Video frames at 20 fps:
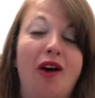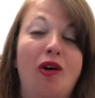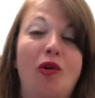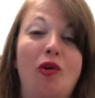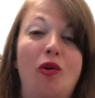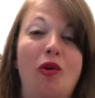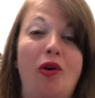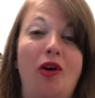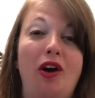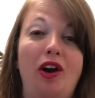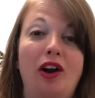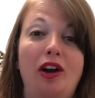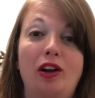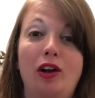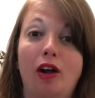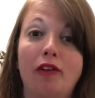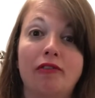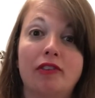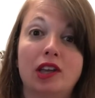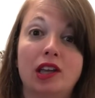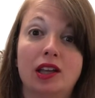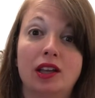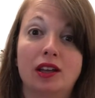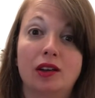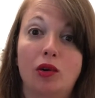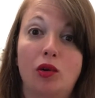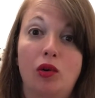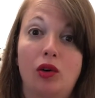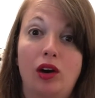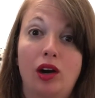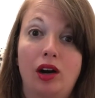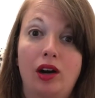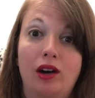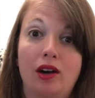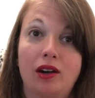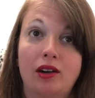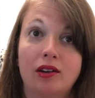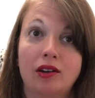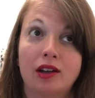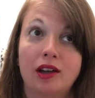or coffee, or